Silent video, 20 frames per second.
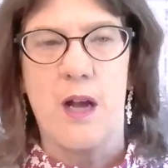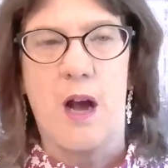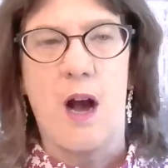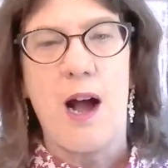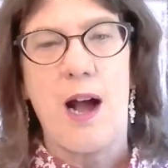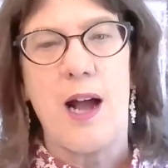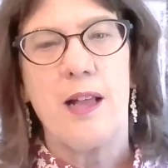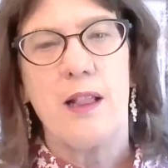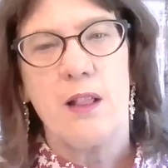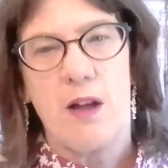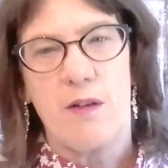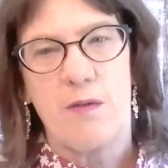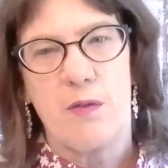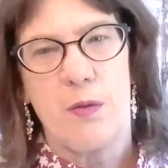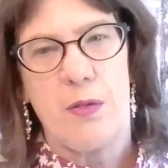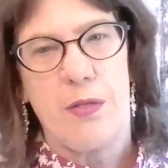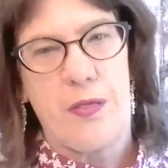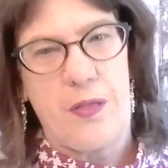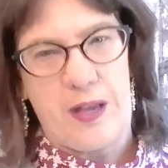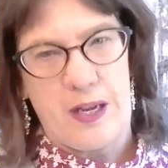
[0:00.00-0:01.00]
high
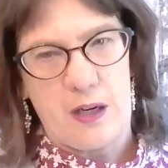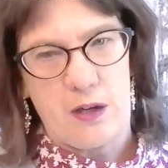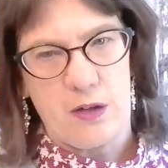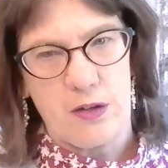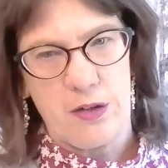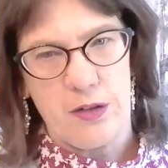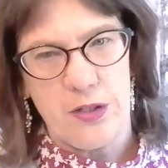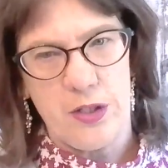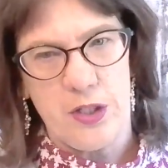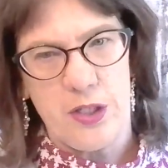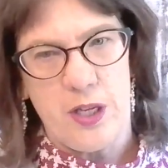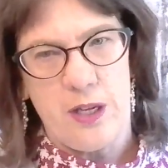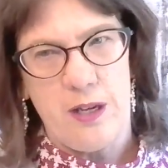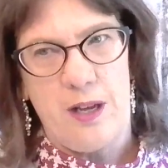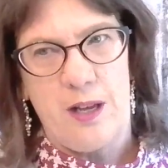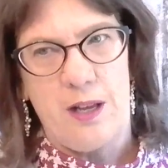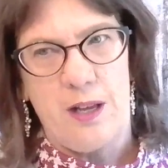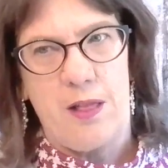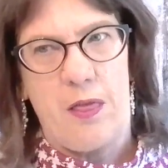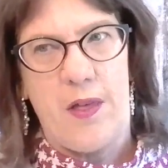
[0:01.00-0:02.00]
level thinkers
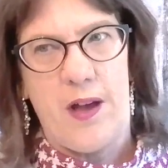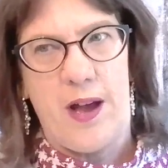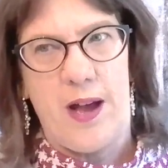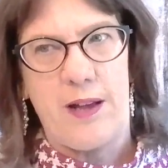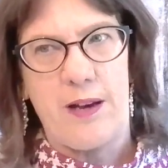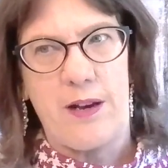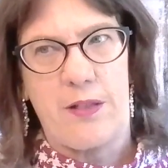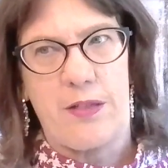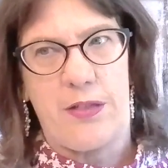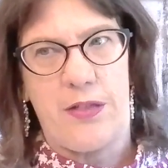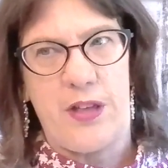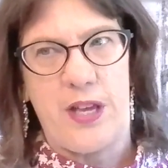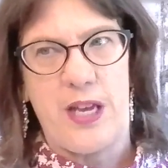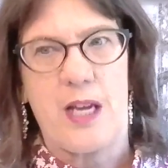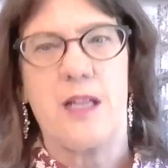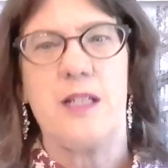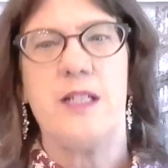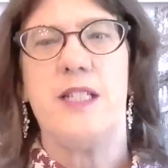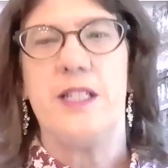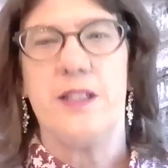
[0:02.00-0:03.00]
that
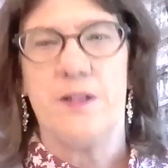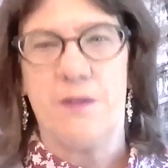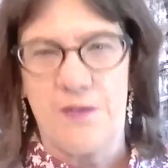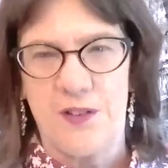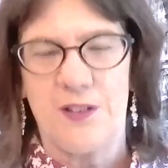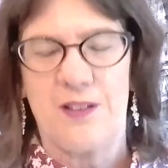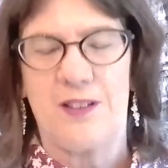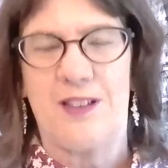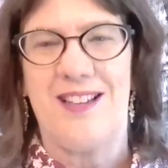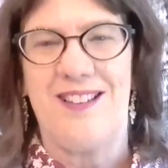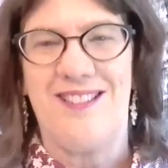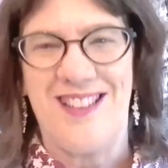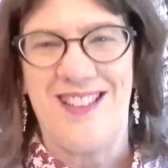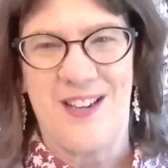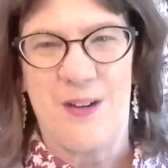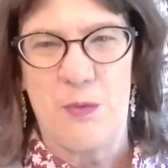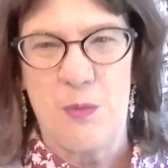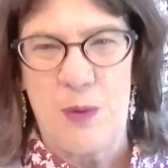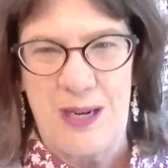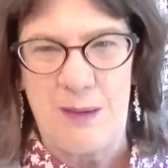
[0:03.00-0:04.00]
think differently
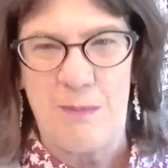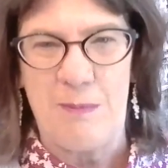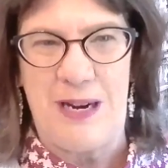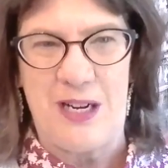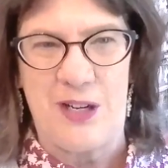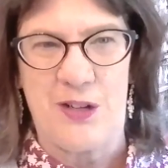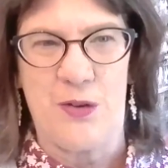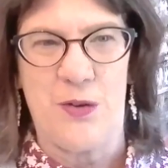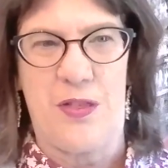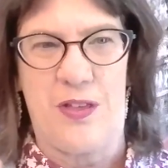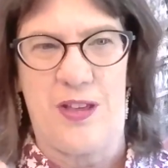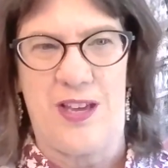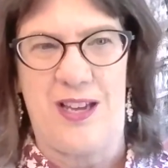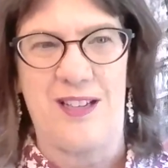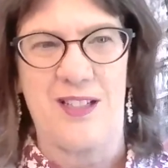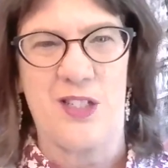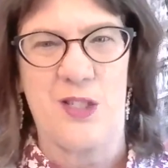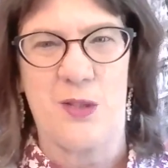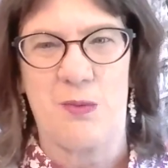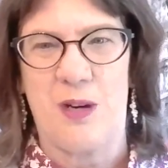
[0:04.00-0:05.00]
than a rainmaker
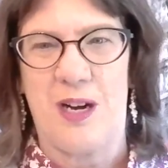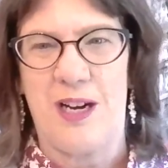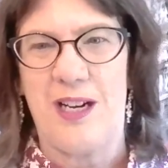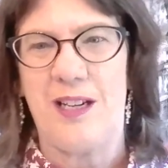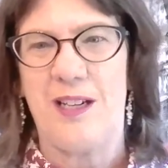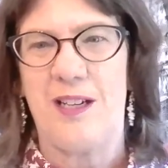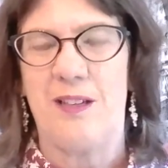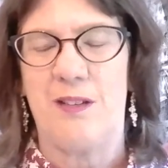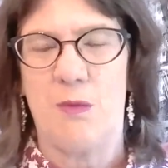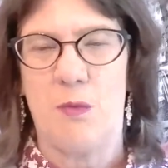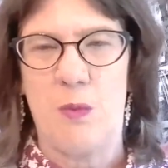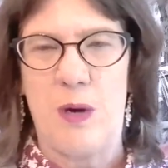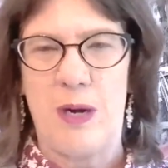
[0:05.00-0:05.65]
thinks, right?